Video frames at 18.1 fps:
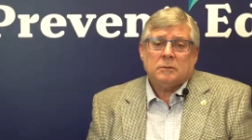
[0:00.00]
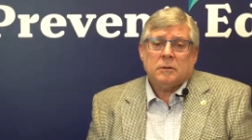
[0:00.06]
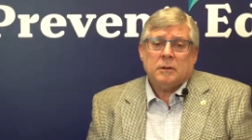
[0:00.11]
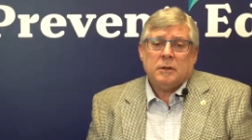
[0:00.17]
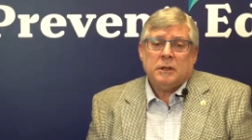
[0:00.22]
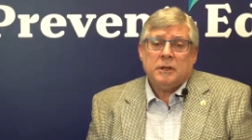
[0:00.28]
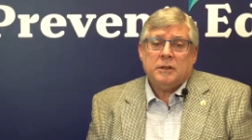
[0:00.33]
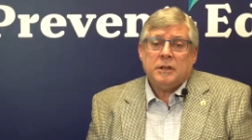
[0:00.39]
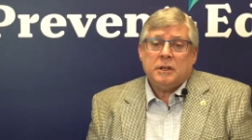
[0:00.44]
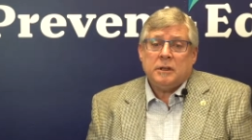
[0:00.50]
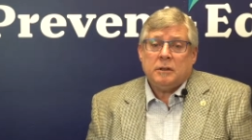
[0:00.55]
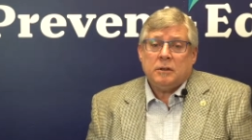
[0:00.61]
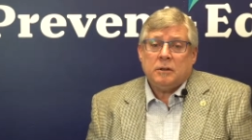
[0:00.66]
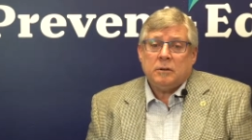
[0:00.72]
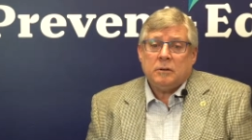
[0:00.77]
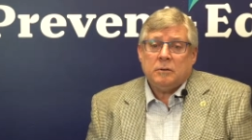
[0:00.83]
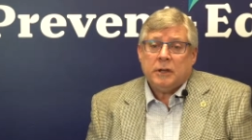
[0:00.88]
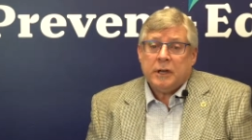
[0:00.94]
in the
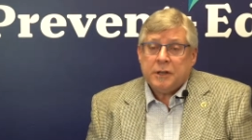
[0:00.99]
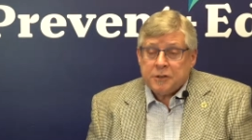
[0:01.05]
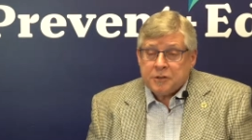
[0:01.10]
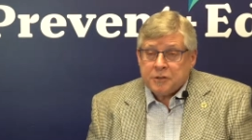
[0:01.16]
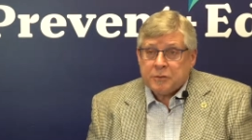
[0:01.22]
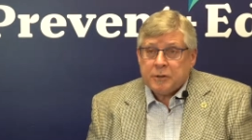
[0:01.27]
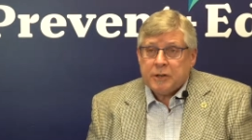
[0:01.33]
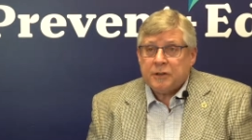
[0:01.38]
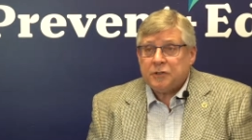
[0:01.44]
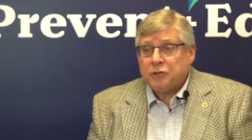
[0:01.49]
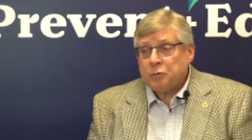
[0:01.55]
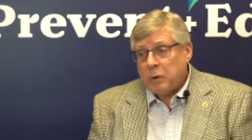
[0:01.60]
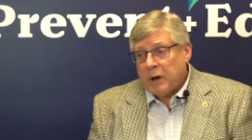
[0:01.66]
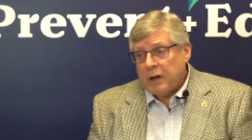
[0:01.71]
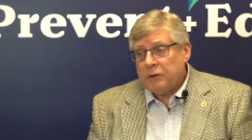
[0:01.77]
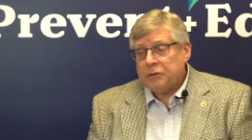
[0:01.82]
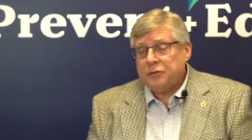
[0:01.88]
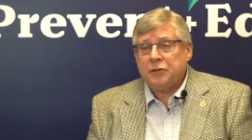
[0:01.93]
industry as
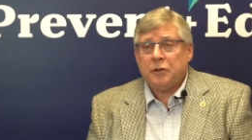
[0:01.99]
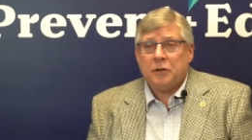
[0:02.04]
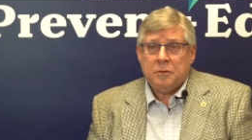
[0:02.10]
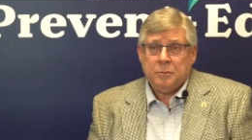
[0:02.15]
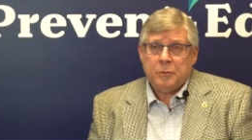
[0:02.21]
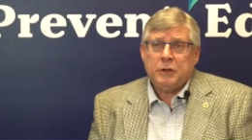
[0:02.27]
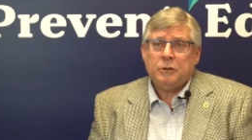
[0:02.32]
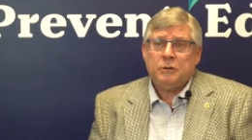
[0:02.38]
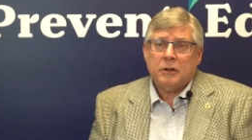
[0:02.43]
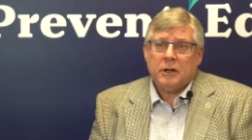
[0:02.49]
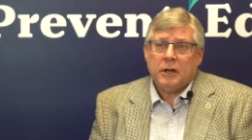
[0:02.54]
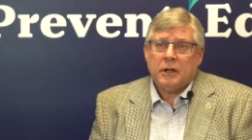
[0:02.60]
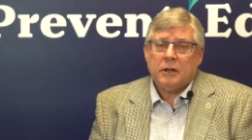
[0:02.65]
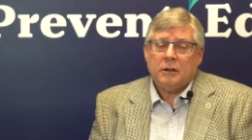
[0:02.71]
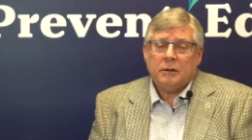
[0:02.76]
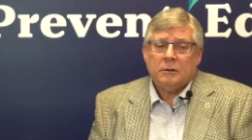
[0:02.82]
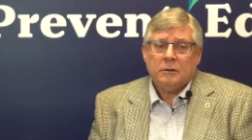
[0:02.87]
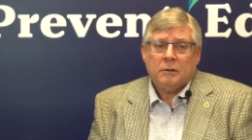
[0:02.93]
well as the
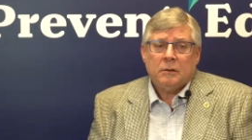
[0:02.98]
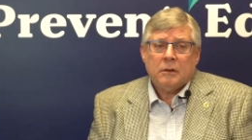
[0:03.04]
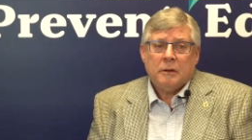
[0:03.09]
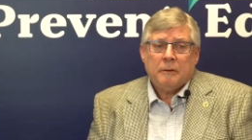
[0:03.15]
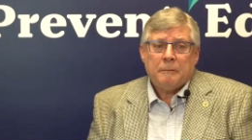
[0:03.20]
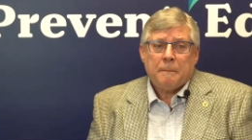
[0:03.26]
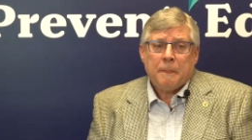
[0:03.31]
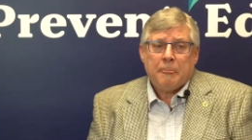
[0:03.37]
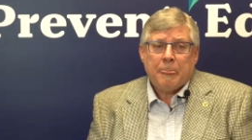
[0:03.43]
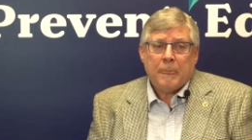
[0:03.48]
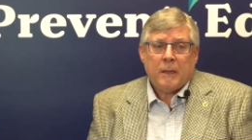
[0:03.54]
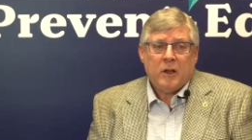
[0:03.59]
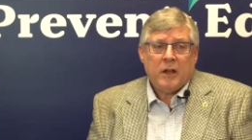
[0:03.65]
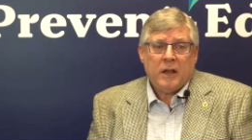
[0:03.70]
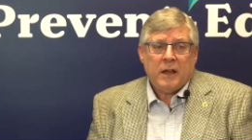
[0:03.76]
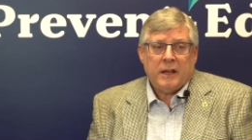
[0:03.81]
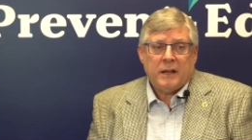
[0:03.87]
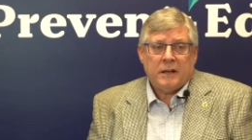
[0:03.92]
community.
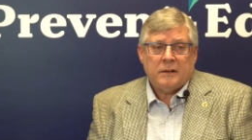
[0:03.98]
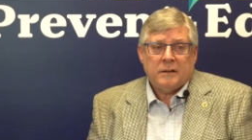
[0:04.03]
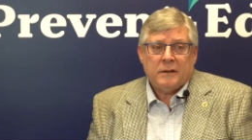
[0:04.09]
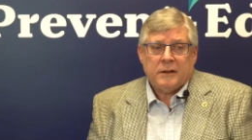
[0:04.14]
And